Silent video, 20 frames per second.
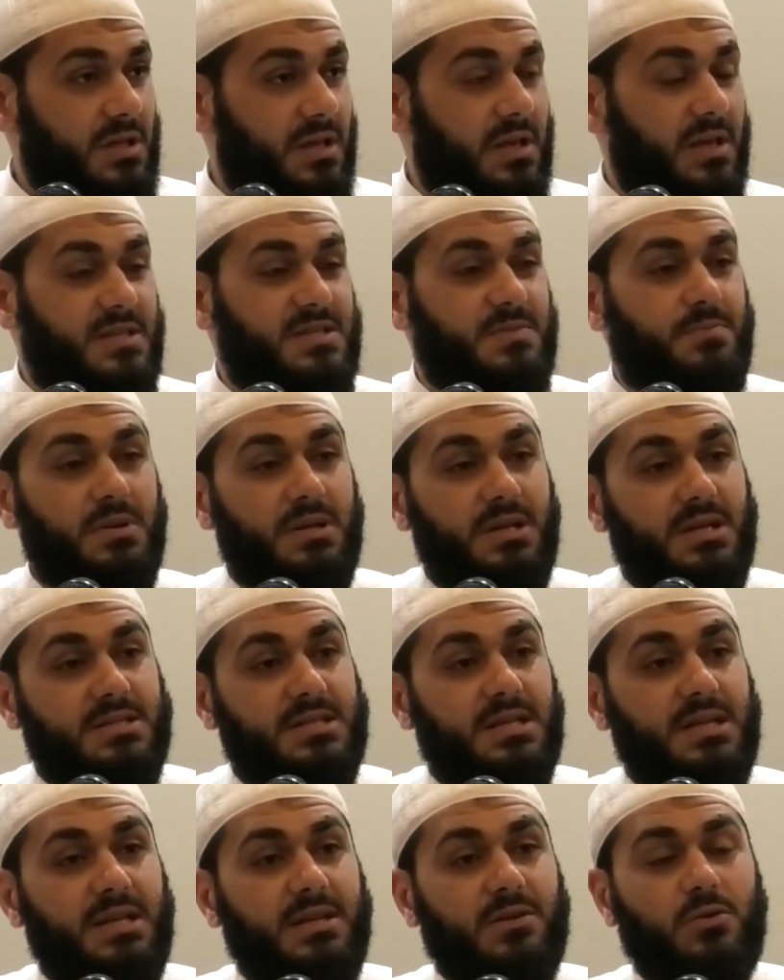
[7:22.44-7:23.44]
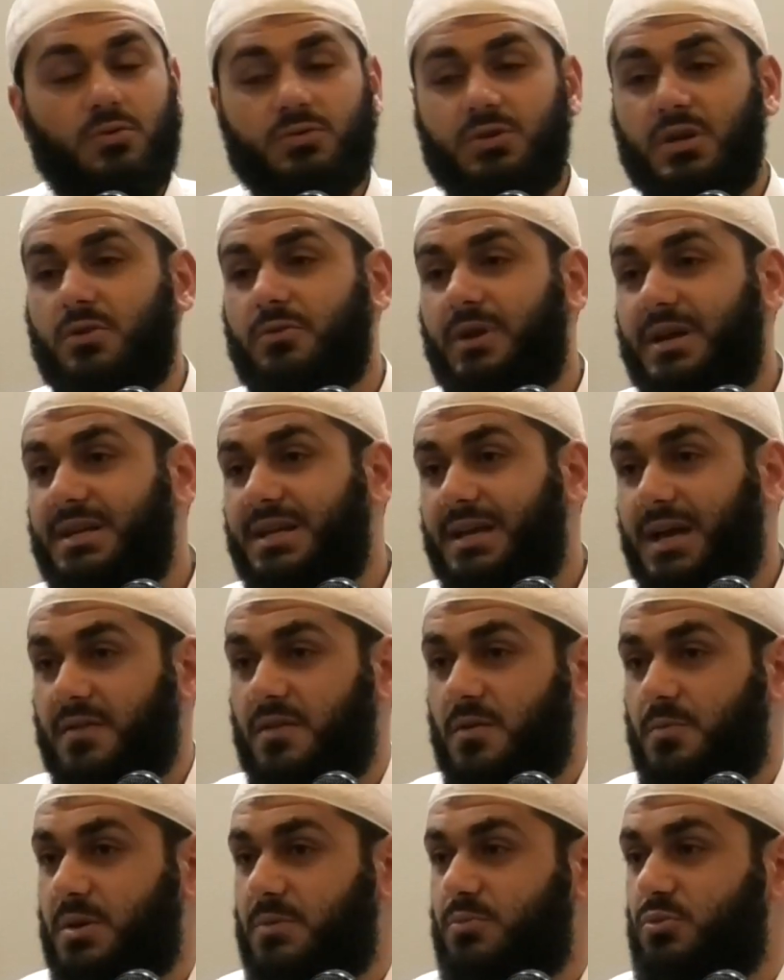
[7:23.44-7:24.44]
is belittling or degrading
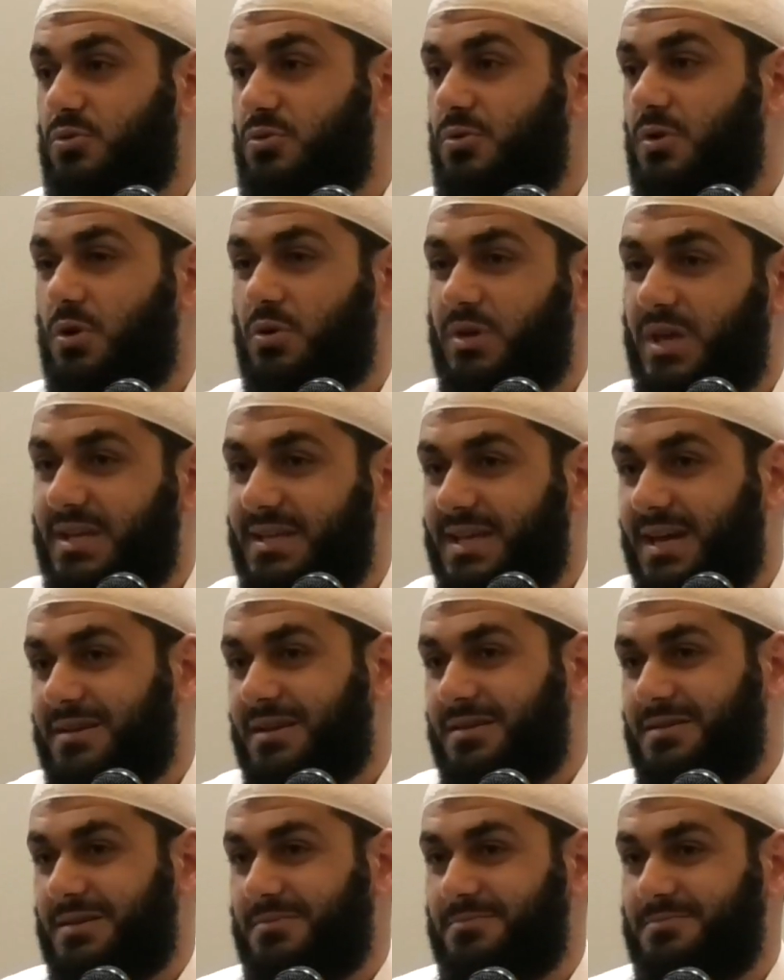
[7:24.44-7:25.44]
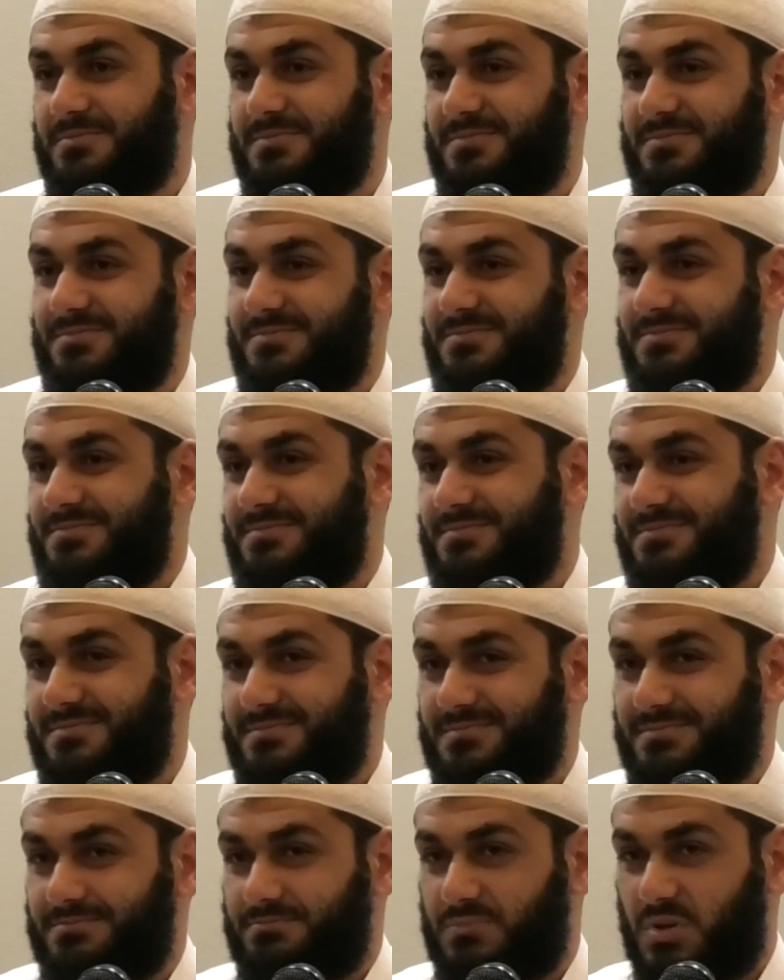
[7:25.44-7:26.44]
other people, looking down at them.
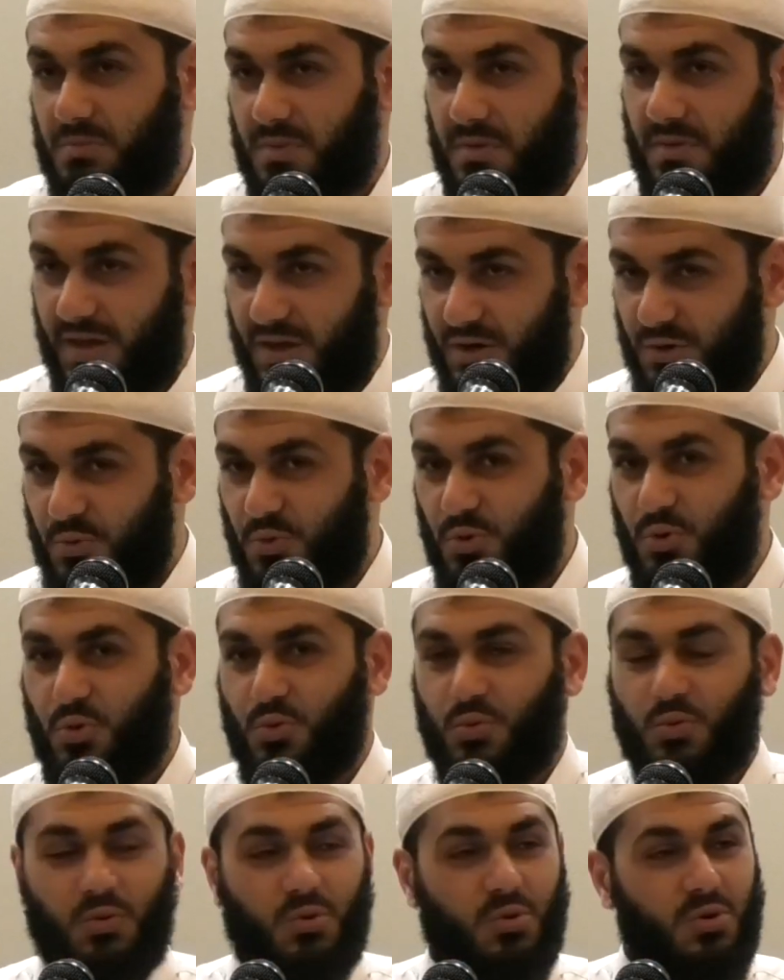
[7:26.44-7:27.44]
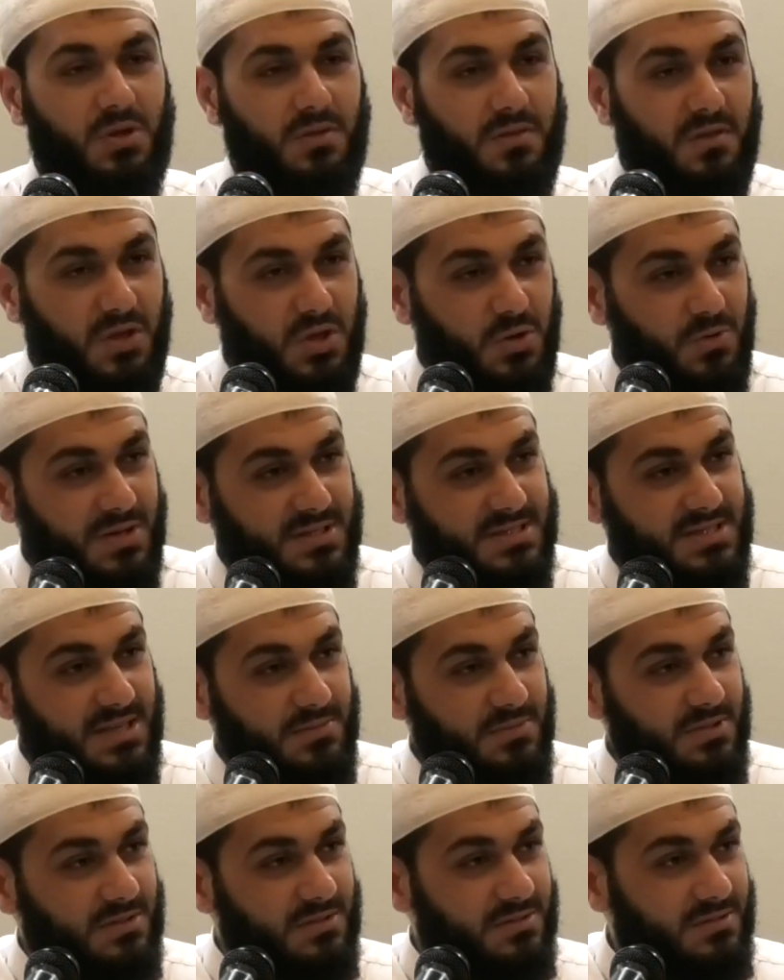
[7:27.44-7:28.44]
Remember that who do you think you are
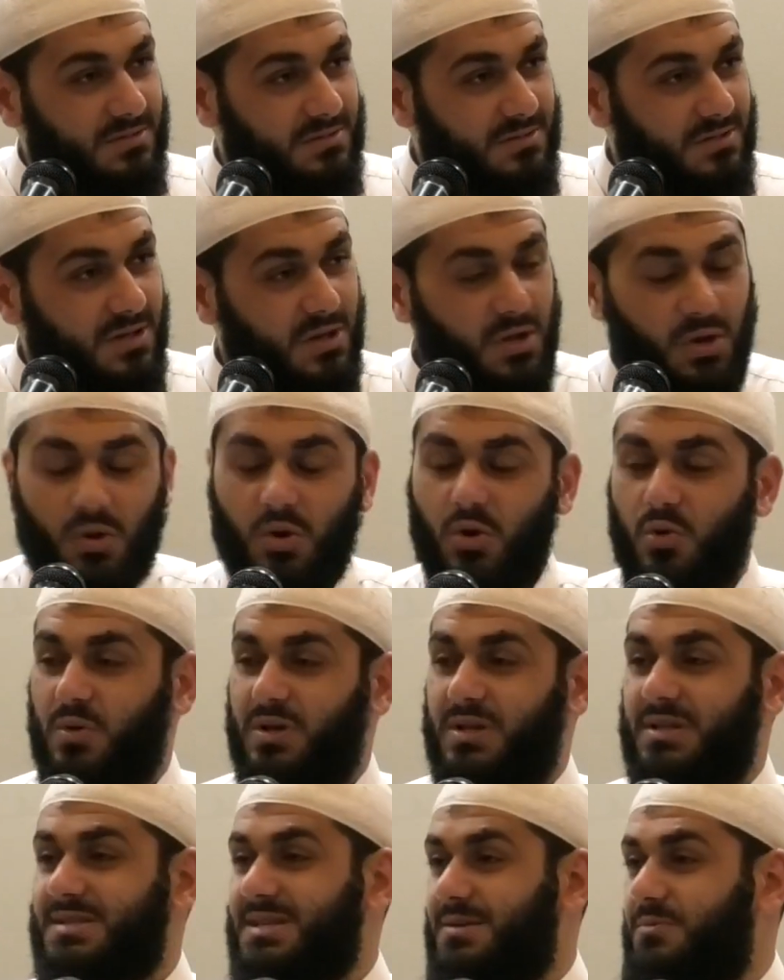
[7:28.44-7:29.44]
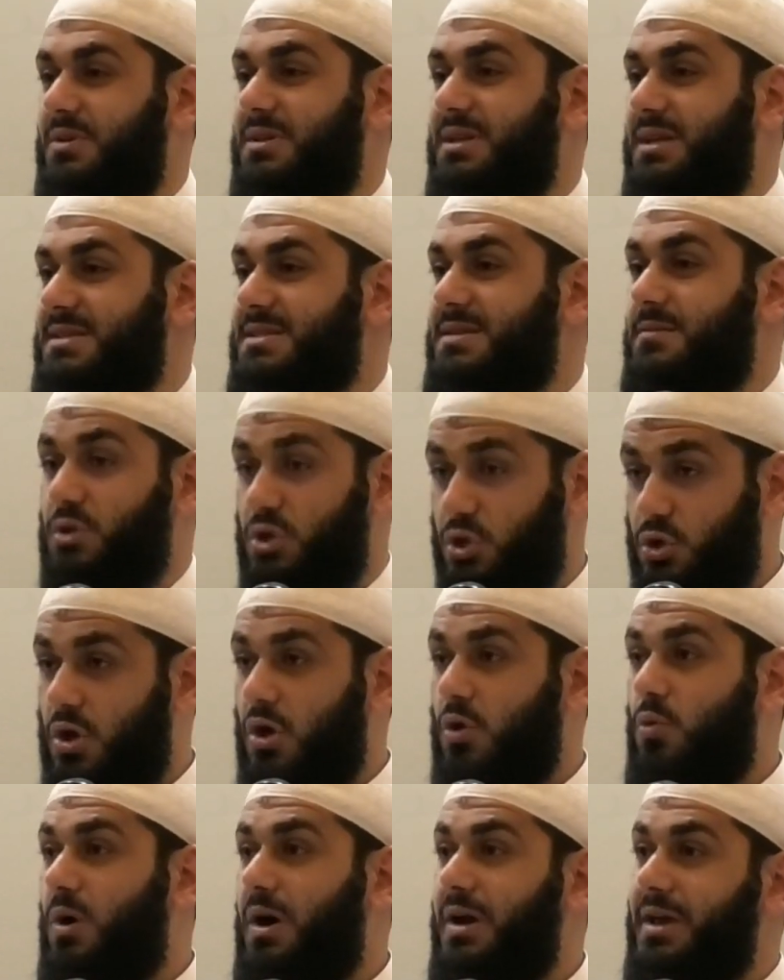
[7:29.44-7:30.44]
statement? Or when someone does something, do you know
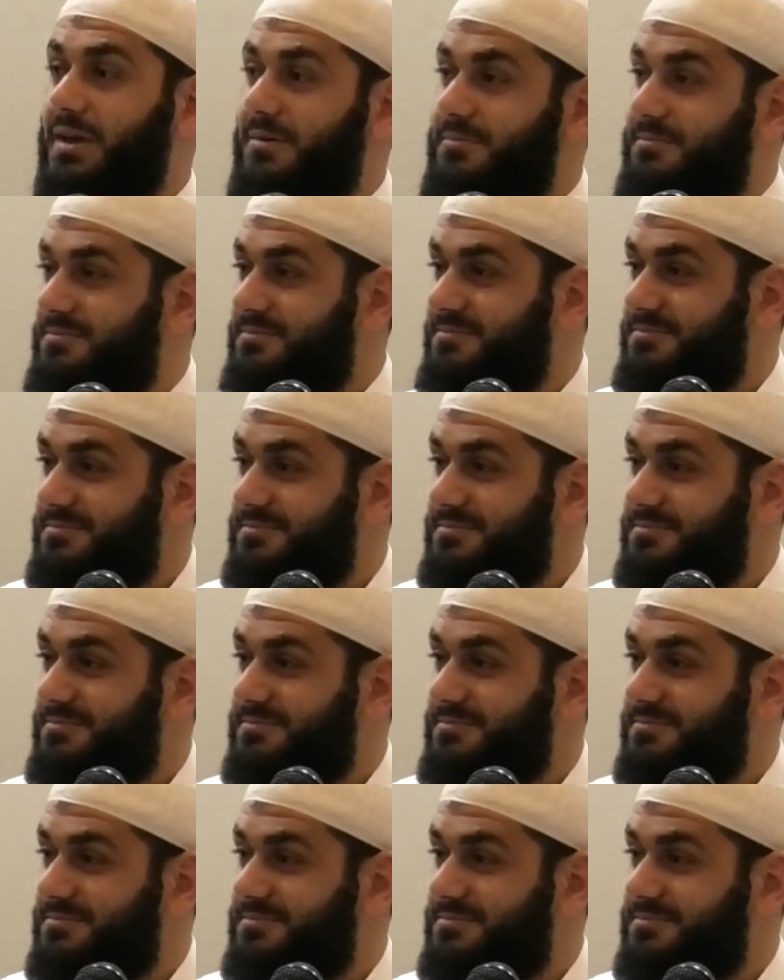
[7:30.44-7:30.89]
who I am?